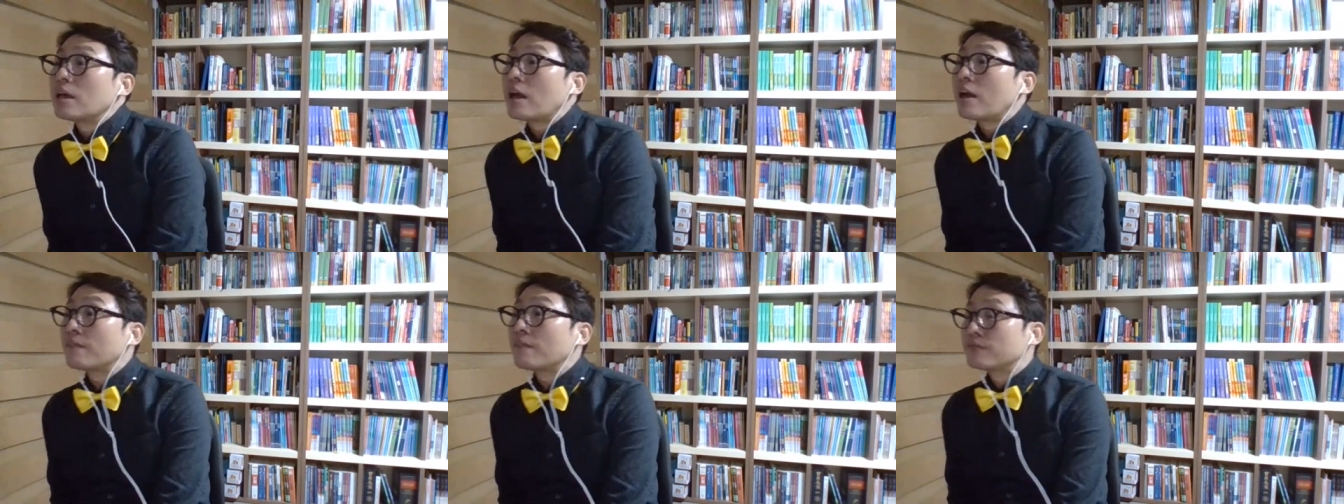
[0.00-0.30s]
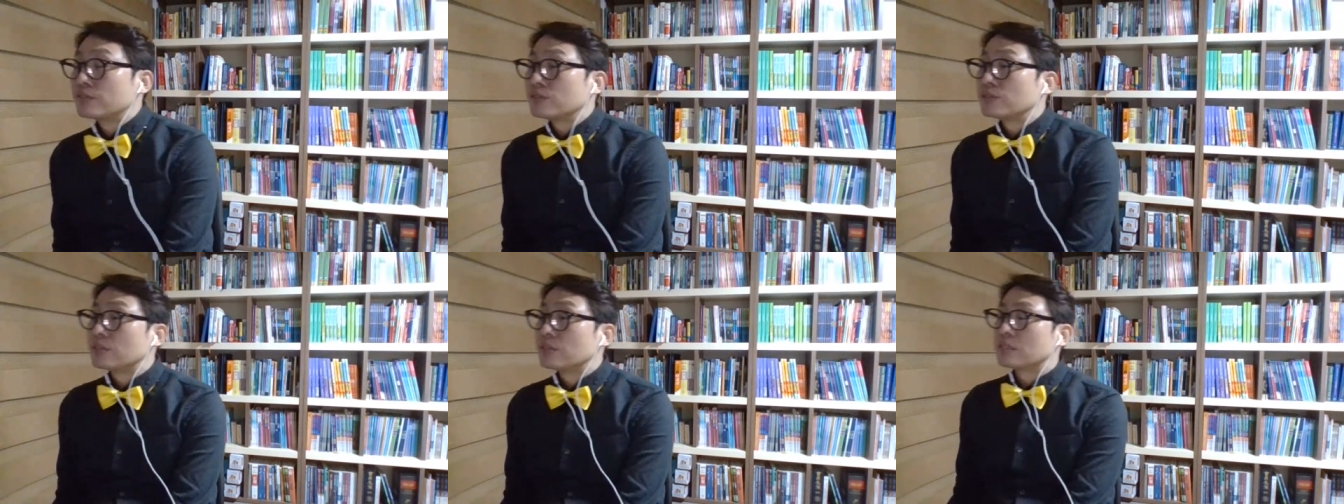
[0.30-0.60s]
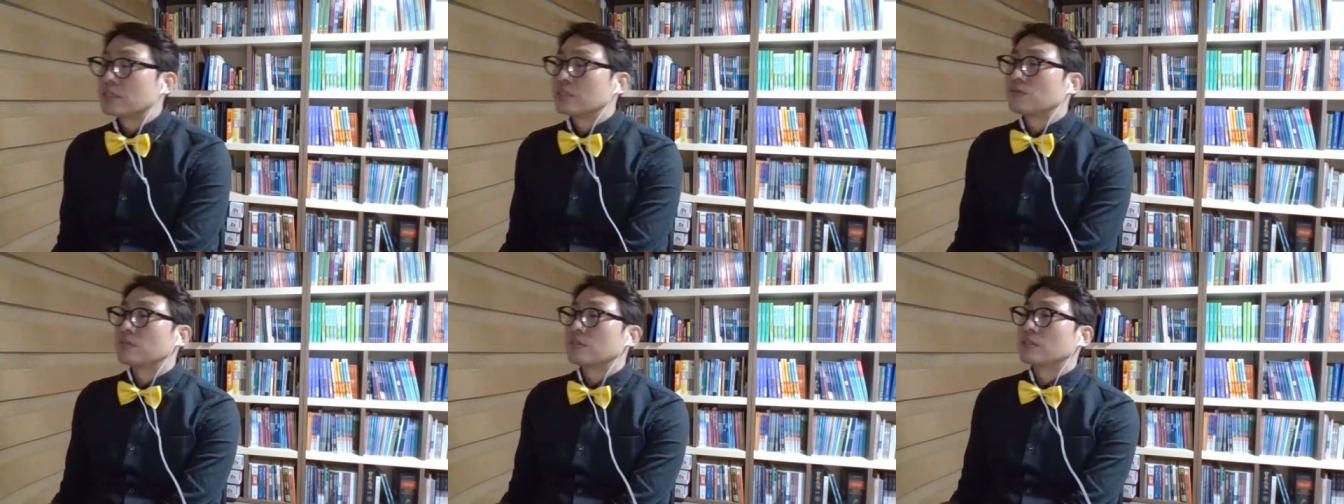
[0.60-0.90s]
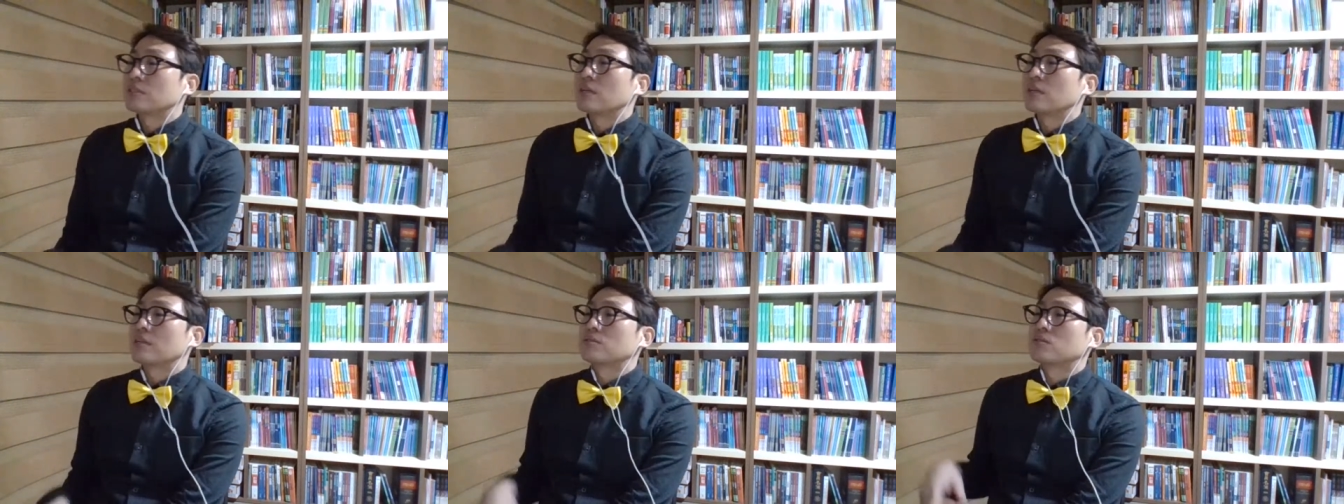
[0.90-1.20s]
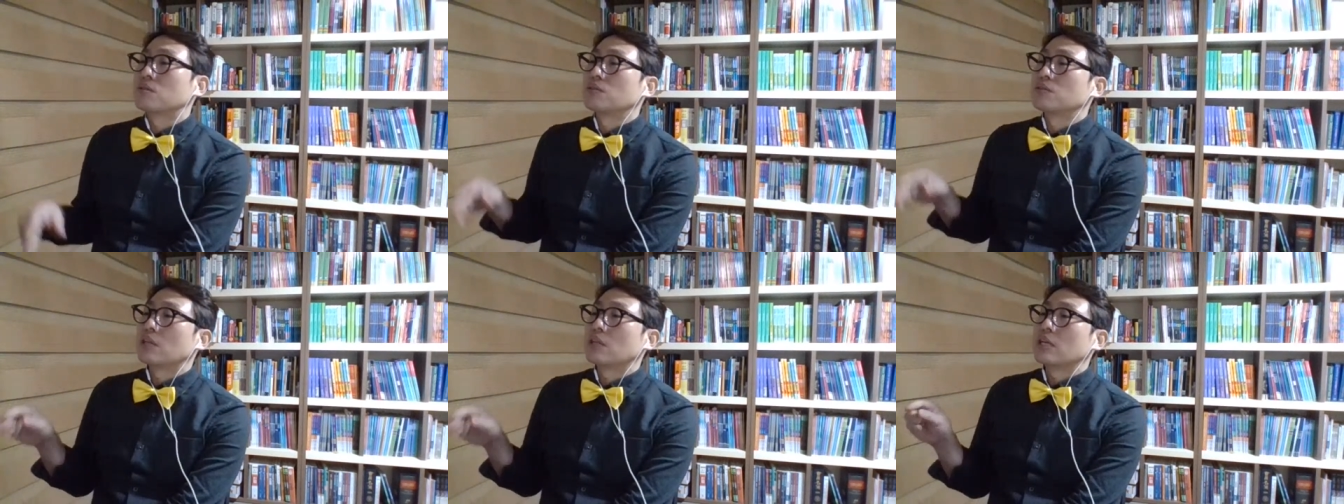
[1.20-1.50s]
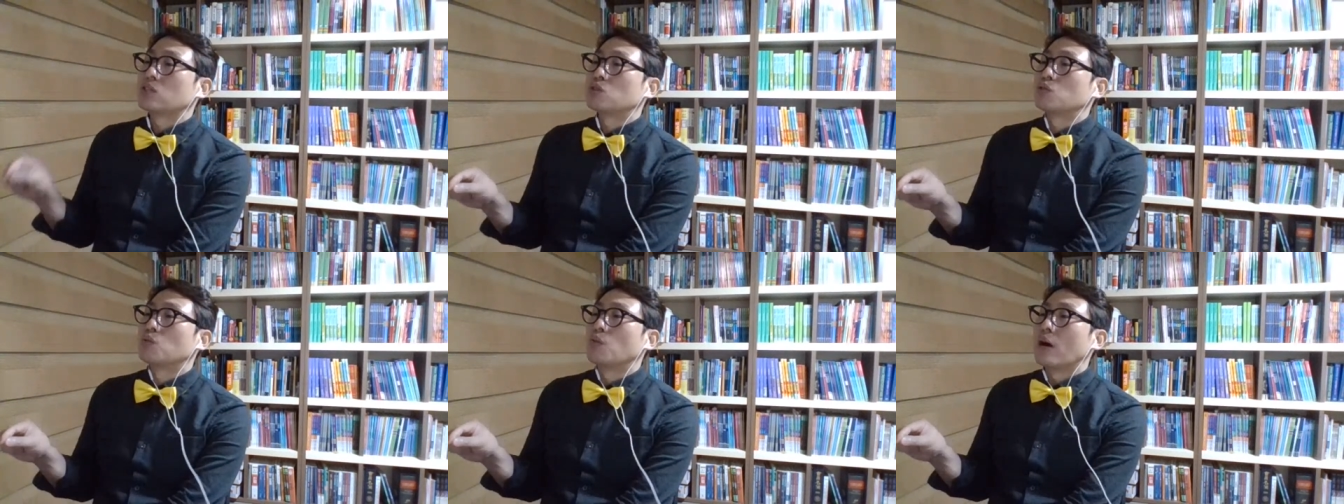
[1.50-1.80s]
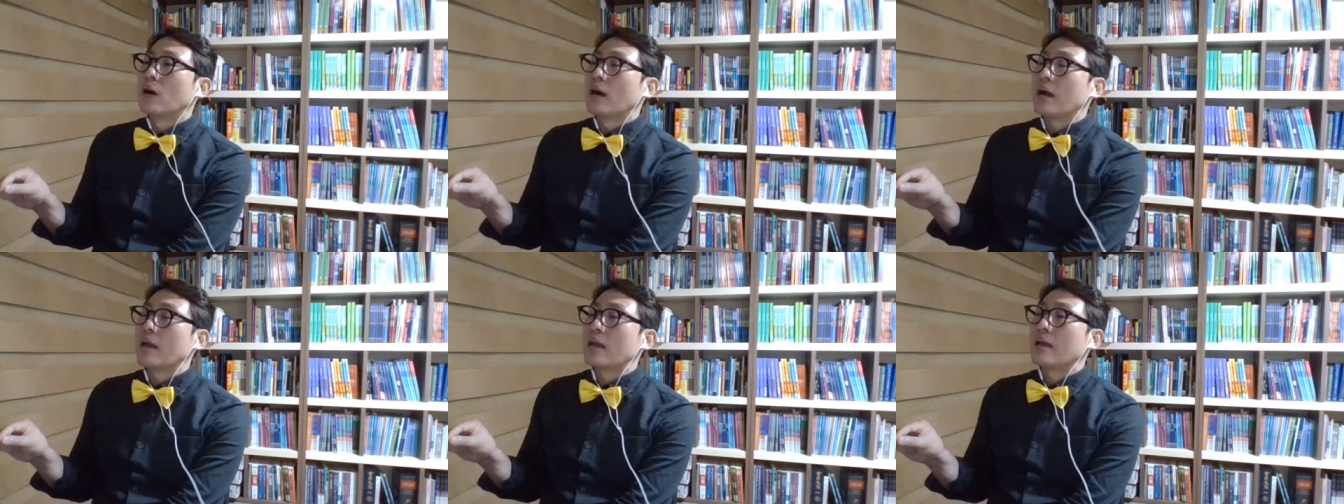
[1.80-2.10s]
F26 visa. So that's
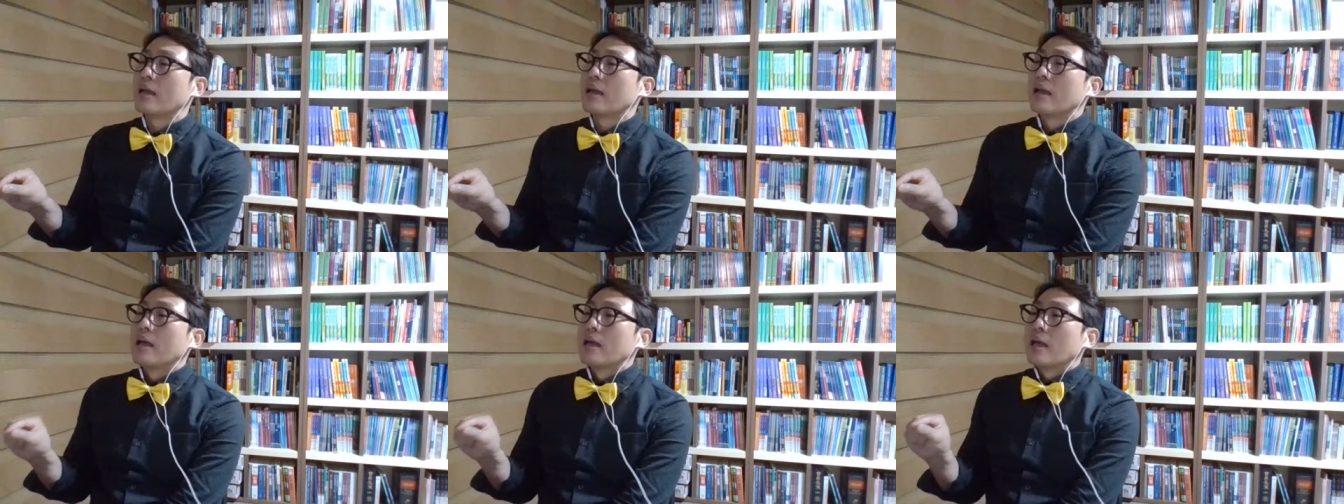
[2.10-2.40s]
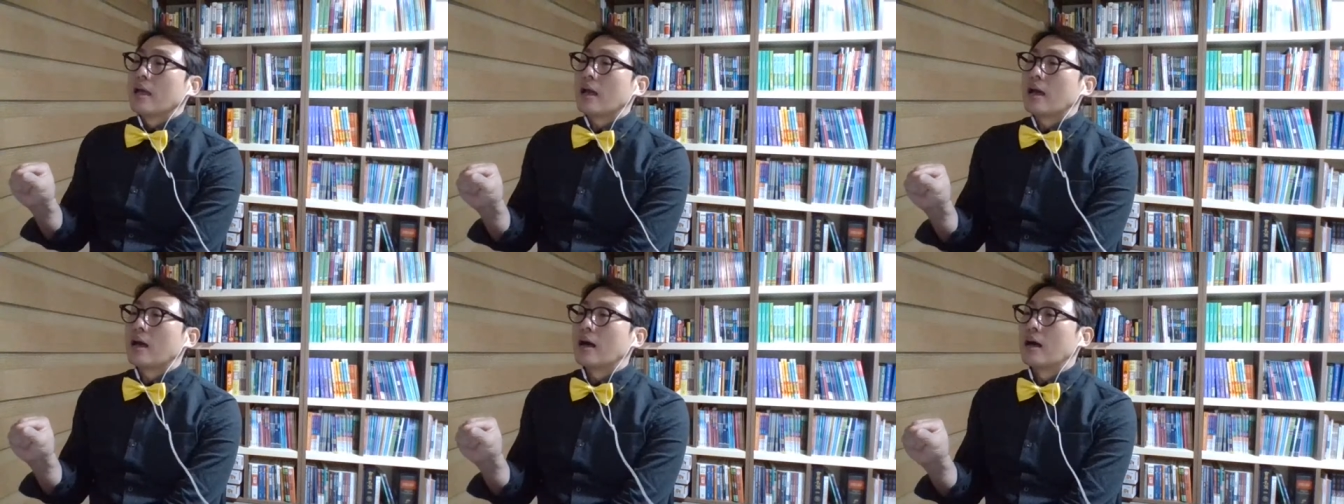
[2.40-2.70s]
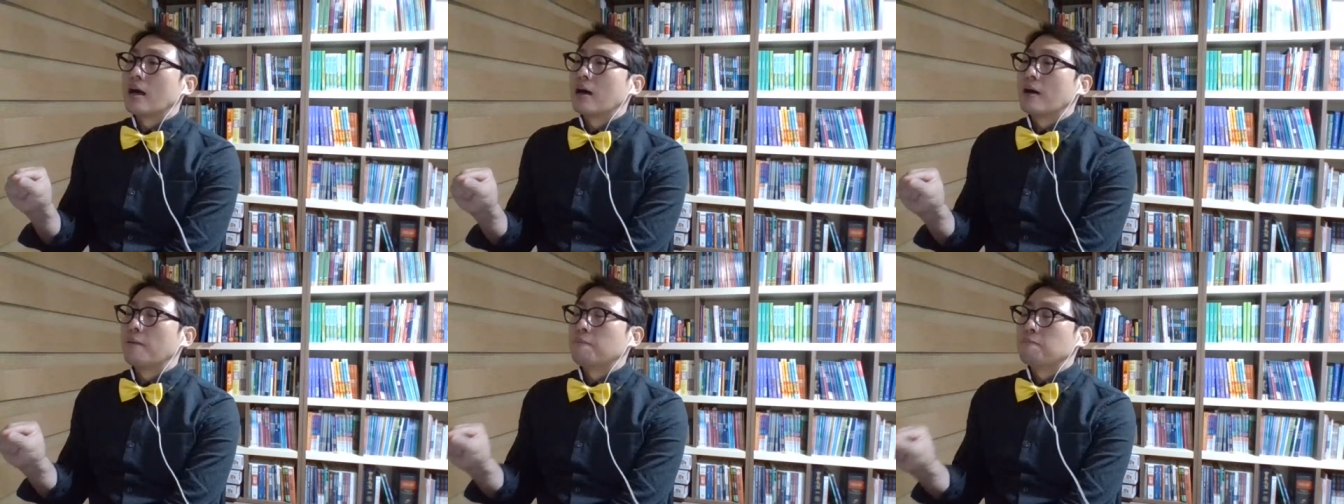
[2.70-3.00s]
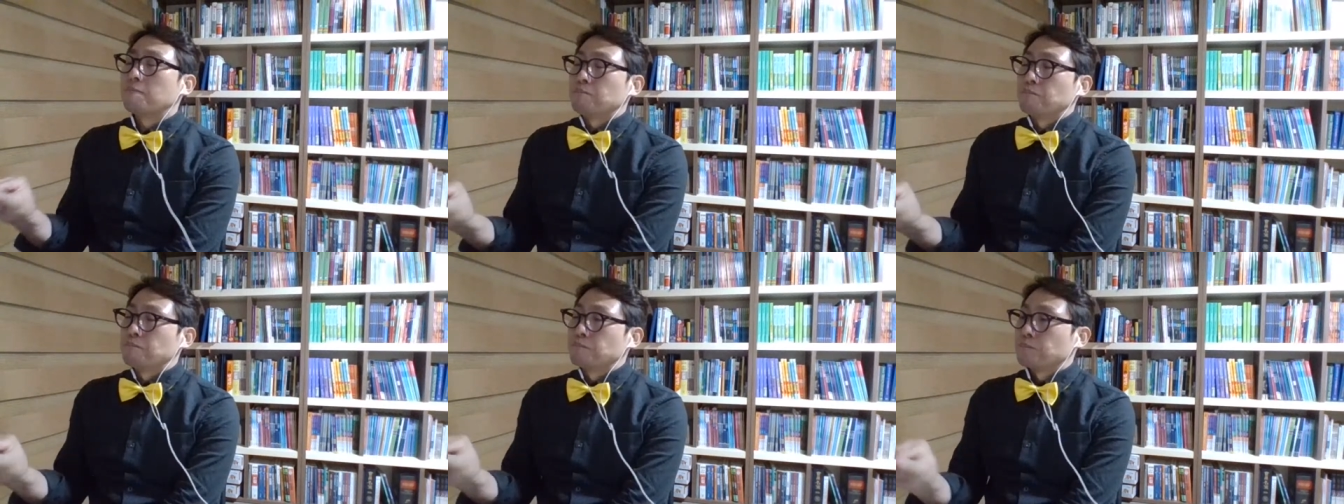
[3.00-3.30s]
why, um,